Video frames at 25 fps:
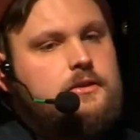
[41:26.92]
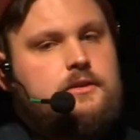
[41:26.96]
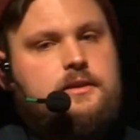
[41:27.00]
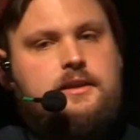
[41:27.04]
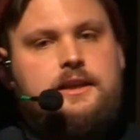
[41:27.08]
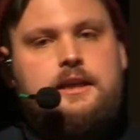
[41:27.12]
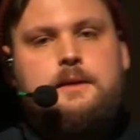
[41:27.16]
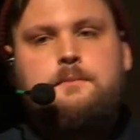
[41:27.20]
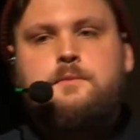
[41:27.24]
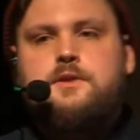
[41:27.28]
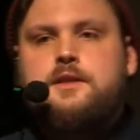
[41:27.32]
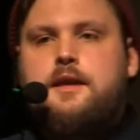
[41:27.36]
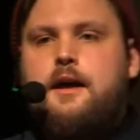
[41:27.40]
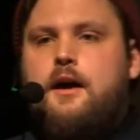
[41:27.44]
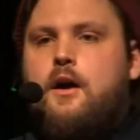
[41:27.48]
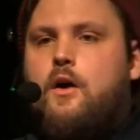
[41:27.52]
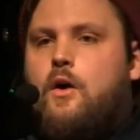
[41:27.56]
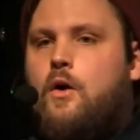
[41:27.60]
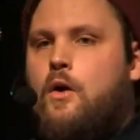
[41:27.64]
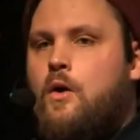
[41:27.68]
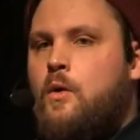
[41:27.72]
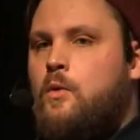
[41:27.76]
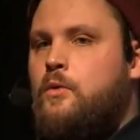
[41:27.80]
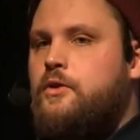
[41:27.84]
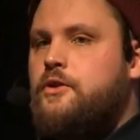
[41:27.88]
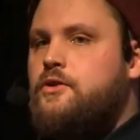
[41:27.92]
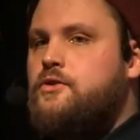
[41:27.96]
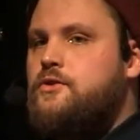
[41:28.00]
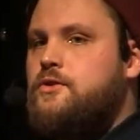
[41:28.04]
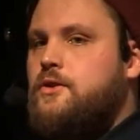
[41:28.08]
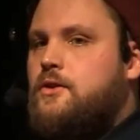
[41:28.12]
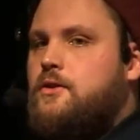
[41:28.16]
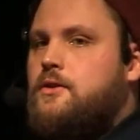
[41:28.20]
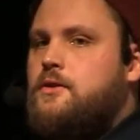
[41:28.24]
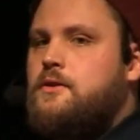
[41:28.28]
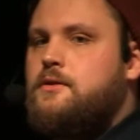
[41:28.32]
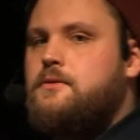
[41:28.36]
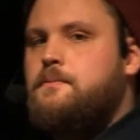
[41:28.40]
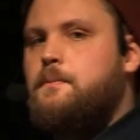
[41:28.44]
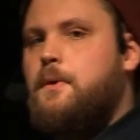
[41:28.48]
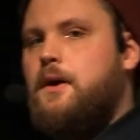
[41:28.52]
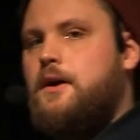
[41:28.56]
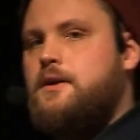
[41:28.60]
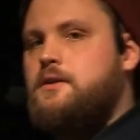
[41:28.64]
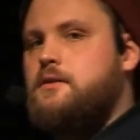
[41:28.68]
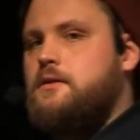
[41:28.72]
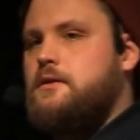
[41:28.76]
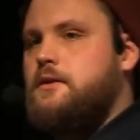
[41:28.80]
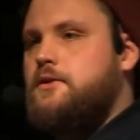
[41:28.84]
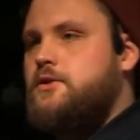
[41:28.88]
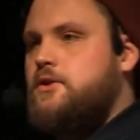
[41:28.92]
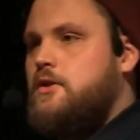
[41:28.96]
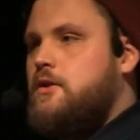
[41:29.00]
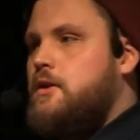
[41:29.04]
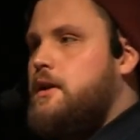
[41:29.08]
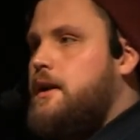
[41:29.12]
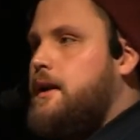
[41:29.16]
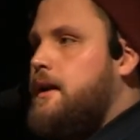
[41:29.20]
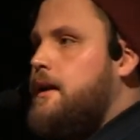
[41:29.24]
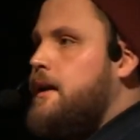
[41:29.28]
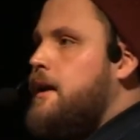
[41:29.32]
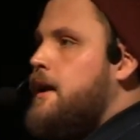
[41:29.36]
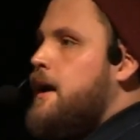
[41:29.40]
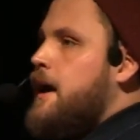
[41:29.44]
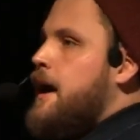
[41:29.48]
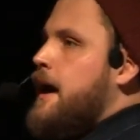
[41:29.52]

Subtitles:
teams that own certain parts of the journey,